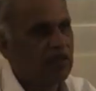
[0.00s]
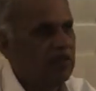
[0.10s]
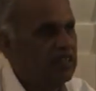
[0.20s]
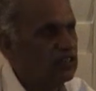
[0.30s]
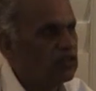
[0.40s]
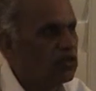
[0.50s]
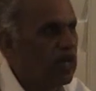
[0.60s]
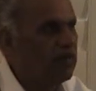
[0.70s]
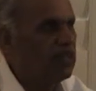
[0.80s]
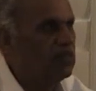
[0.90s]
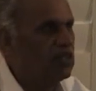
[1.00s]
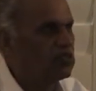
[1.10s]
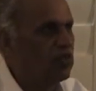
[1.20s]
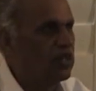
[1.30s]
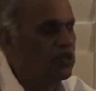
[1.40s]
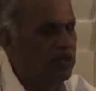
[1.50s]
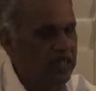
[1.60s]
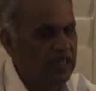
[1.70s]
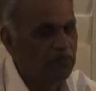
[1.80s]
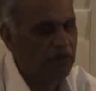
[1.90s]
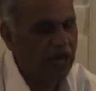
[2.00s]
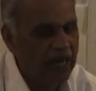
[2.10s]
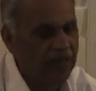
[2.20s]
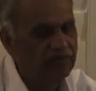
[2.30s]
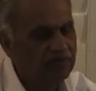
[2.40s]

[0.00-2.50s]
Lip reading: one is to travel inwards. What you read is the prana.